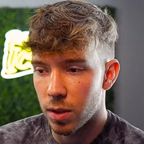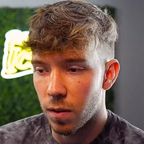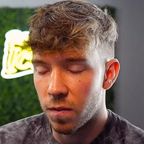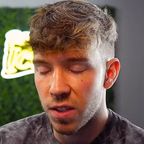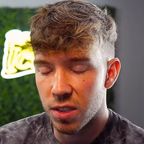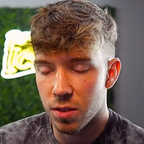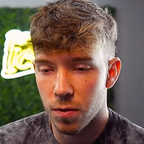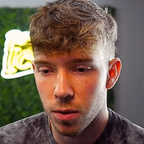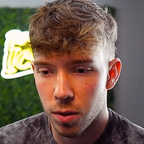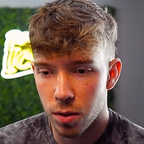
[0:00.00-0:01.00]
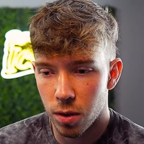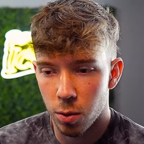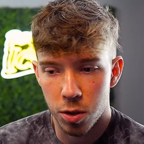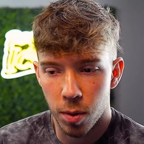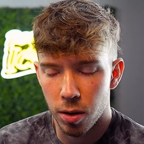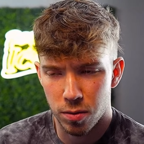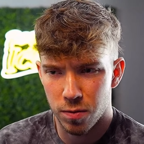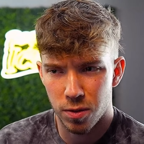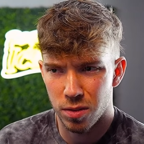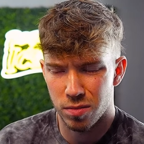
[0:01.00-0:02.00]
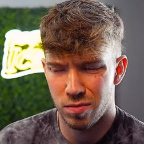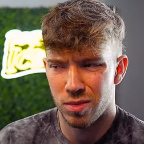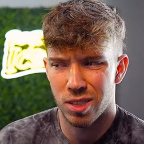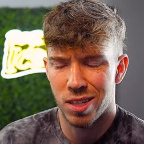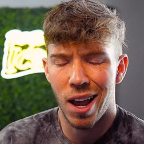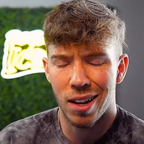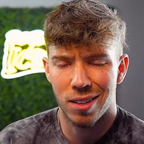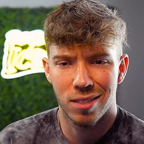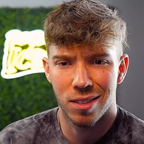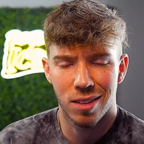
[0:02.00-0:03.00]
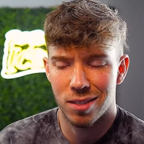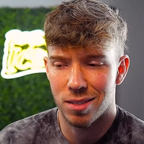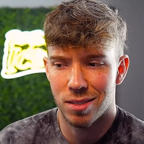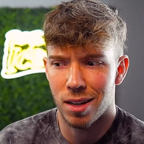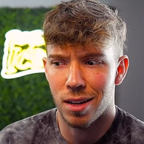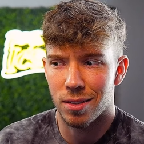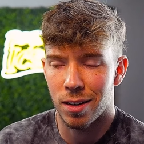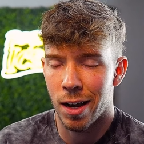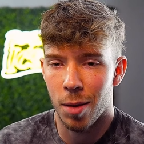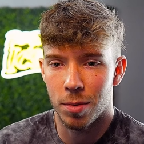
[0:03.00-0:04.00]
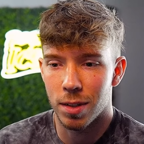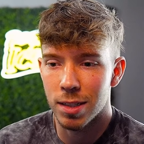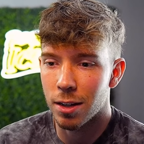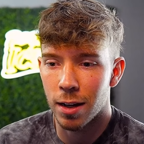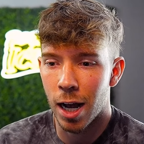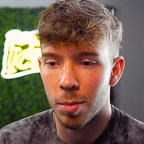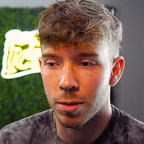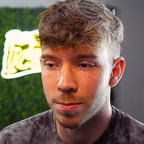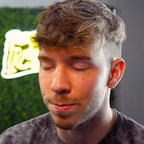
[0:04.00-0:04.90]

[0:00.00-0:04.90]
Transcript: a feast for Orochimaru for a snack. Like that's just not gonna happen. It's not gonna happen.